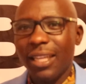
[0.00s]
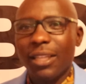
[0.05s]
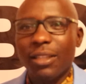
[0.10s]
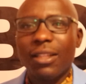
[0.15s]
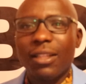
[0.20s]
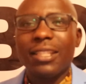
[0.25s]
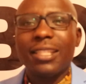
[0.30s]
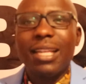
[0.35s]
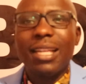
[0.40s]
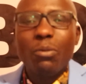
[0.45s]

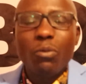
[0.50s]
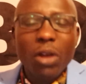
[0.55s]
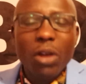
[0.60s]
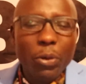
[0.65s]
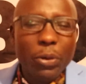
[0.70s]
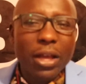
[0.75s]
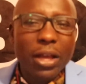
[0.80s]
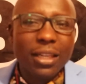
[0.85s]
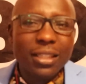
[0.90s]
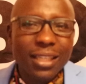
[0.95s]
The same way
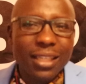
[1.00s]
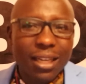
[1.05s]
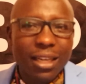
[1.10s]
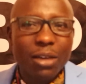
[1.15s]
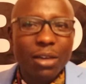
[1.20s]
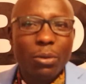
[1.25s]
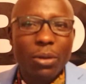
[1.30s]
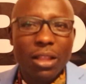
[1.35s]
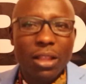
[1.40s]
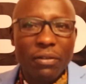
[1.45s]
we are
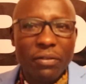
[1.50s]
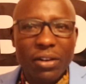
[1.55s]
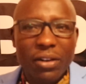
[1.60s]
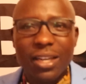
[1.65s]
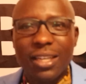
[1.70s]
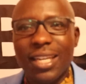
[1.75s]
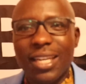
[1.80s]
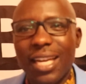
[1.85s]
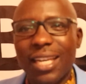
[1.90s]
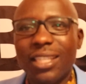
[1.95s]
struggling with the
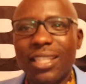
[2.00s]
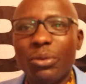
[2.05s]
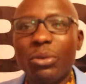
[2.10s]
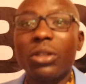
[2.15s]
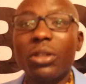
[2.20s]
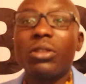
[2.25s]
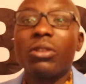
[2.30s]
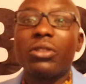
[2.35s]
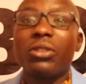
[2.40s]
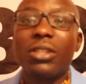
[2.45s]
foreign debts, we
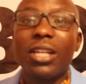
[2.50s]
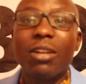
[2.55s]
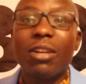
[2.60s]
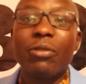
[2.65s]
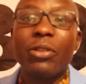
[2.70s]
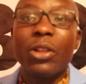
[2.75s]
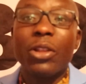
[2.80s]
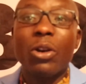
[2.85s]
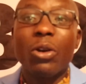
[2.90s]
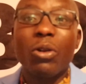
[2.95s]
also struggle
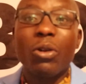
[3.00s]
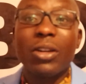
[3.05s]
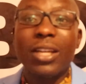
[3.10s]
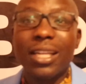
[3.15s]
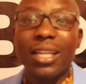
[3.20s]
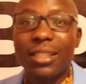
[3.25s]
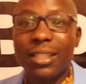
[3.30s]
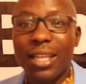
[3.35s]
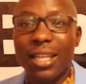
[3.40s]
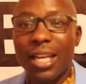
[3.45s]
with the local
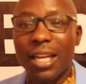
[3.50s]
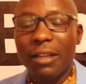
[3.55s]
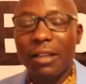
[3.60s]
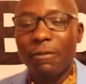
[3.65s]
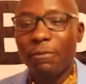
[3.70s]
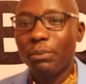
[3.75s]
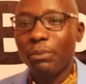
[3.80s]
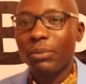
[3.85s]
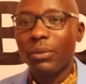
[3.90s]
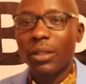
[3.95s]
debts here.
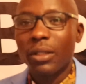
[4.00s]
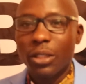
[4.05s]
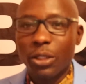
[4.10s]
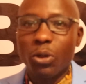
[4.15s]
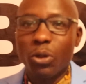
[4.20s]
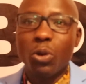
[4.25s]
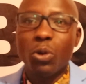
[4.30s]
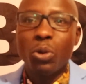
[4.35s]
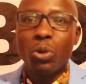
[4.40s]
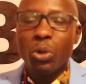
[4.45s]

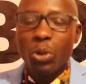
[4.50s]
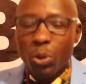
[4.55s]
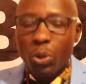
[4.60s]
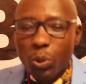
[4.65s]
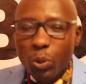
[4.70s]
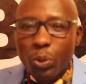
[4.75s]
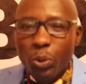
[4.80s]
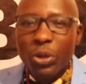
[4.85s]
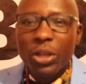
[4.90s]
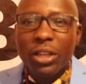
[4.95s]
So
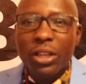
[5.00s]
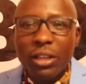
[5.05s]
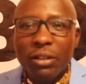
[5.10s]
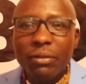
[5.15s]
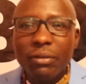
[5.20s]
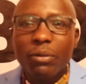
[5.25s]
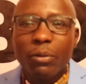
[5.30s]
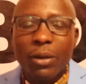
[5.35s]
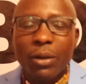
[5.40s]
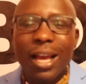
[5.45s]

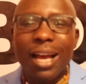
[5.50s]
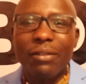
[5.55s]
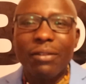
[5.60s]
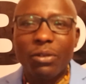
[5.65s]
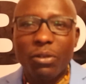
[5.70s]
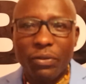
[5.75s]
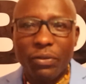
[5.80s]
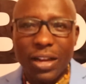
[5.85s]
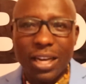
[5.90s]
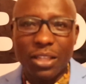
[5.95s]
we have
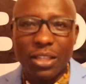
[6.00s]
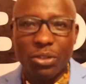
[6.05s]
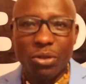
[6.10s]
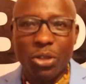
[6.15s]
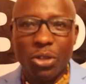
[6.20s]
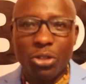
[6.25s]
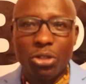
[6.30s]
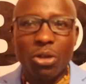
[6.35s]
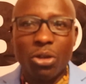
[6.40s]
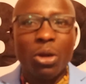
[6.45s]
to find a
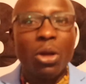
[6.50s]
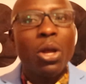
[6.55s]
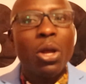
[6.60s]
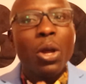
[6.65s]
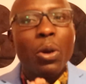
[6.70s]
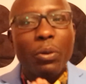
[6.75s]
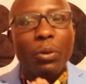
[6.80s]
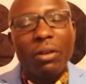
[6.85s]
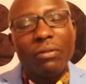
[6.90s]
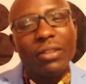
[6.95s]
solution.
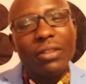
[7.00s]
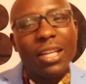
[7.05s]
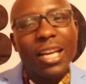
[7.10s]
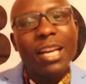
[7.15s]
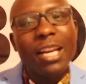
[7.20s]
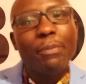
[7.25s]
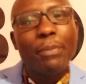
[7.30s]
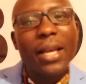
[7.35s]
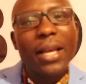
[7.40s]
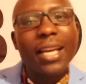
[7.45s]
We have
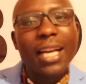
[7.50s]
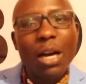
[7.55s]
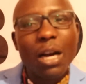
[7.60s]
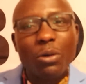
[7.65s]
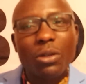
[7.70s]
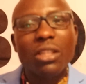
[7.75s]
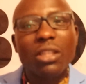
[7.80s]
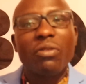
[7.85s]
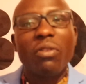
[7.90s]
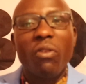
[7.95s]
delayed paying
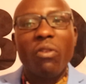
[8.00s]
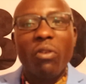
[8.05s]
counties for